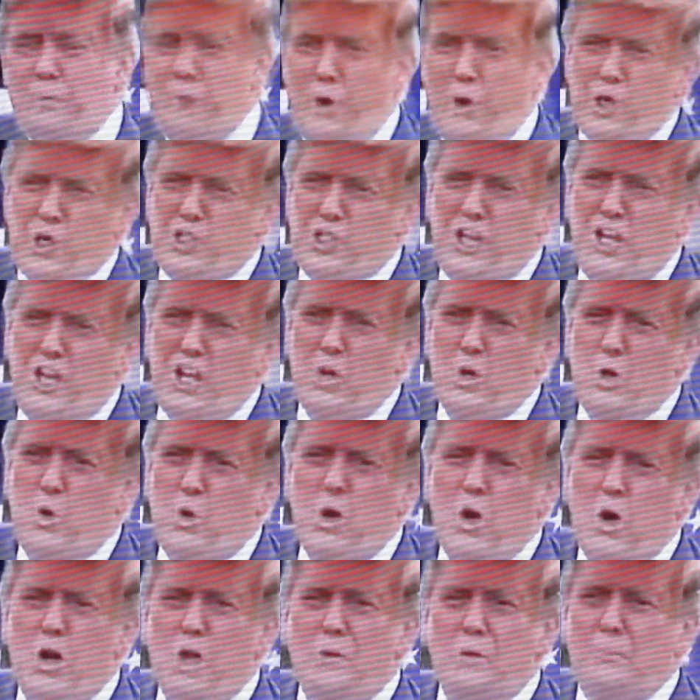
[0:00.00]
person in the
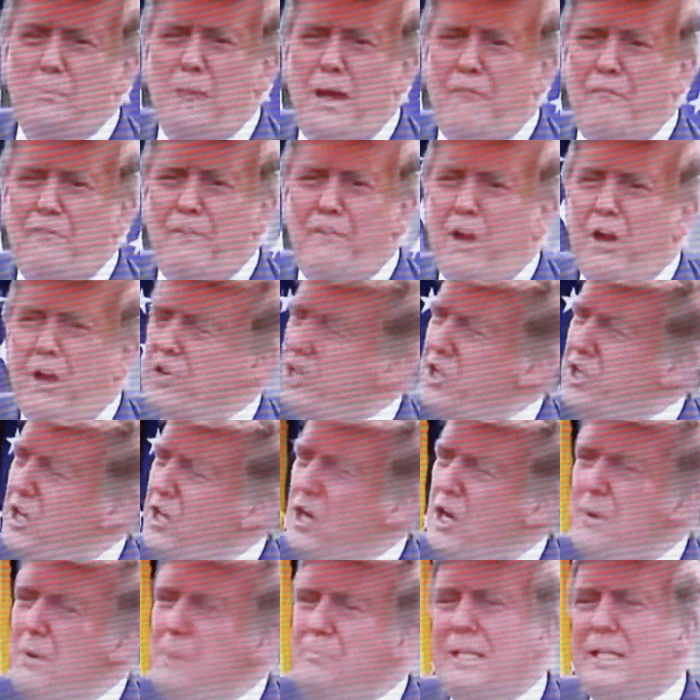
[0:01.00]
world by far. I said,
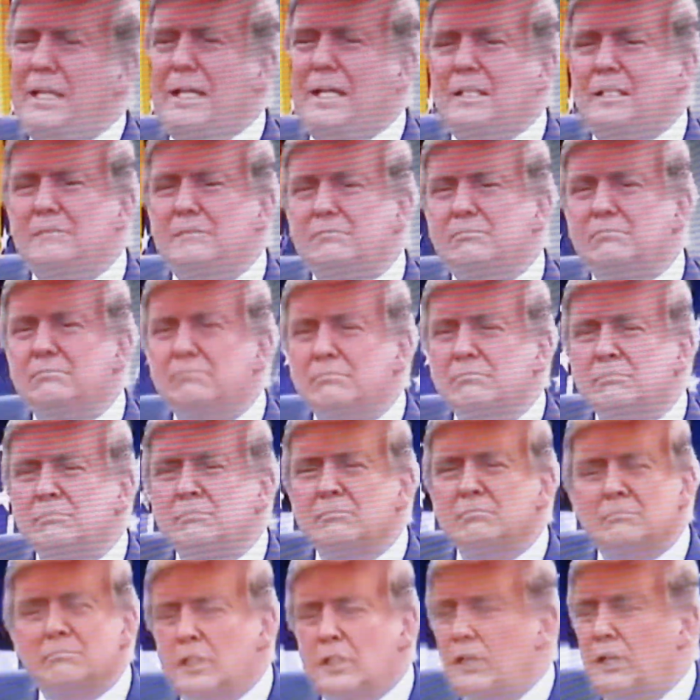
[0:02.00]
no, I'm not.
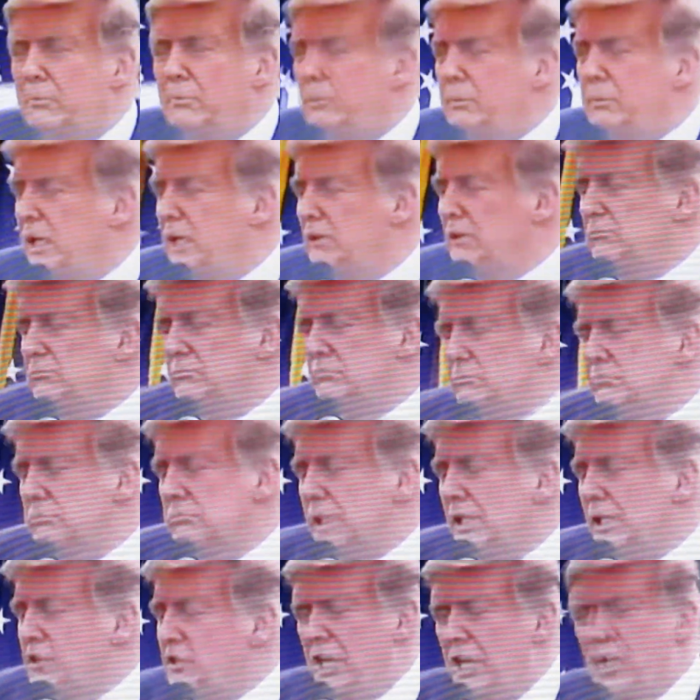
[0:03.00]
No, I'm not.
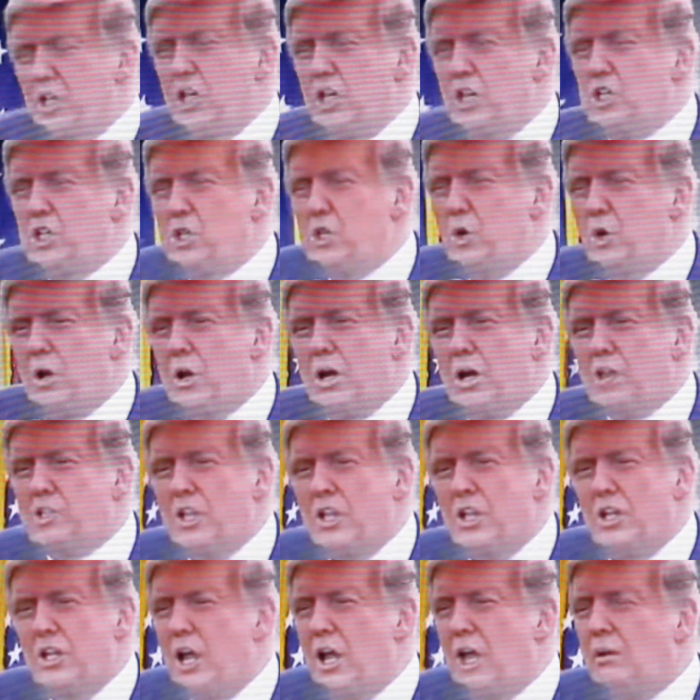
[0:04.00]
They said, yes, you are. I
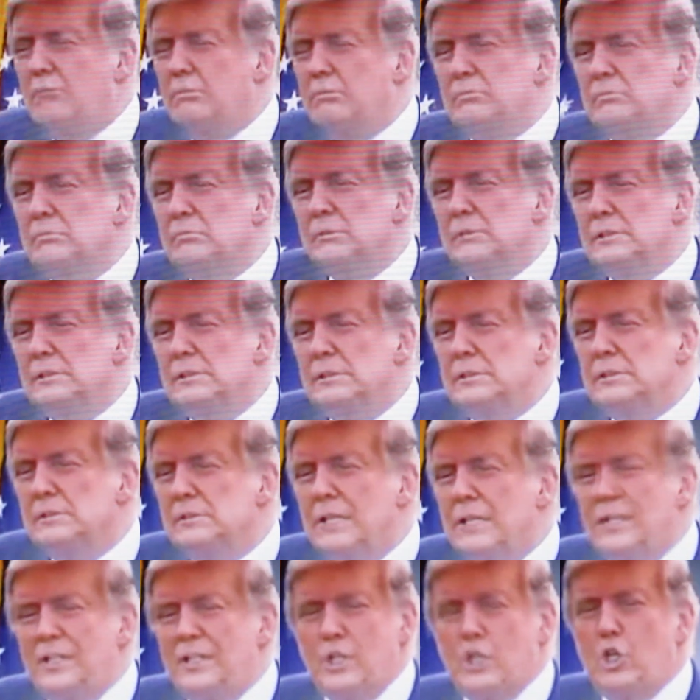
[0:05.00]
said, no.
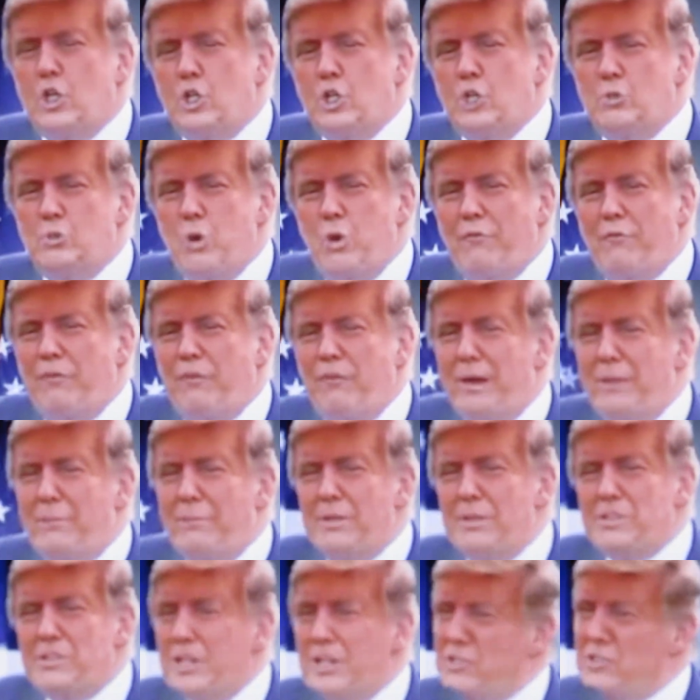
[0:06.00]
They said, who's more
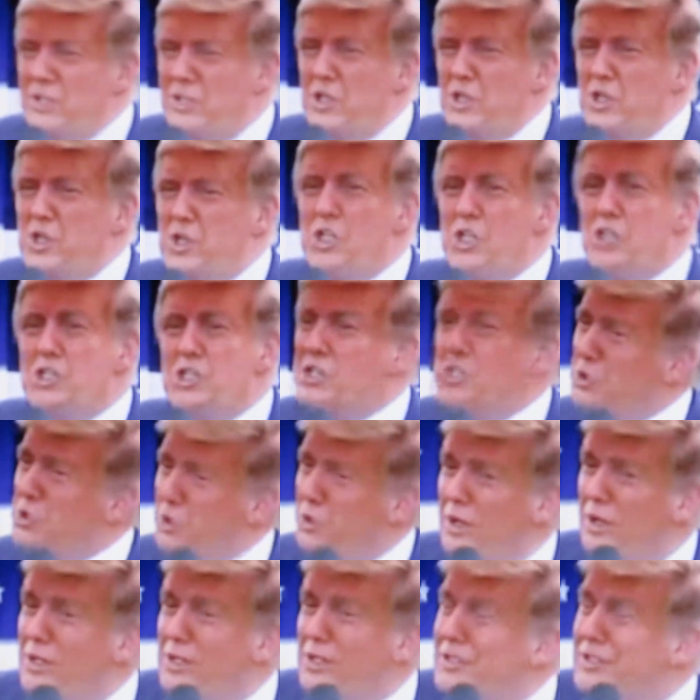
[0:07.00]
famous? I said, Jesus
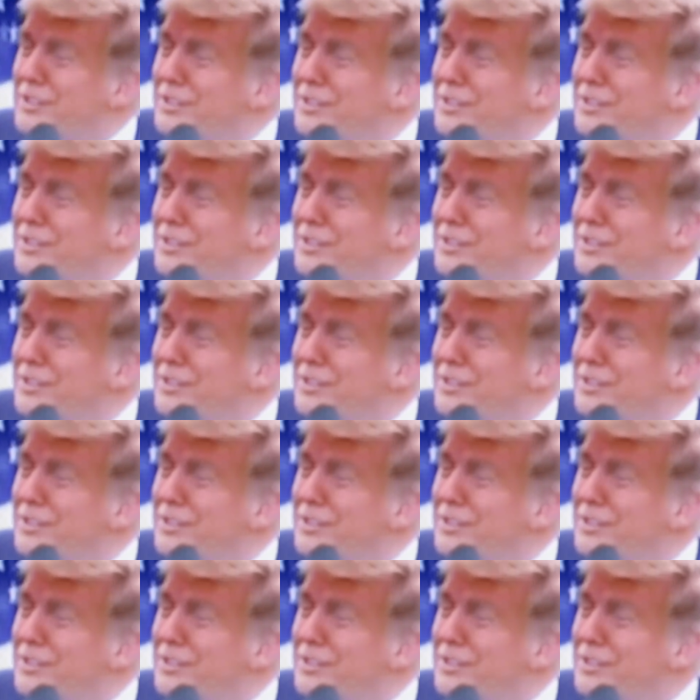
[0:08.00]
Christ.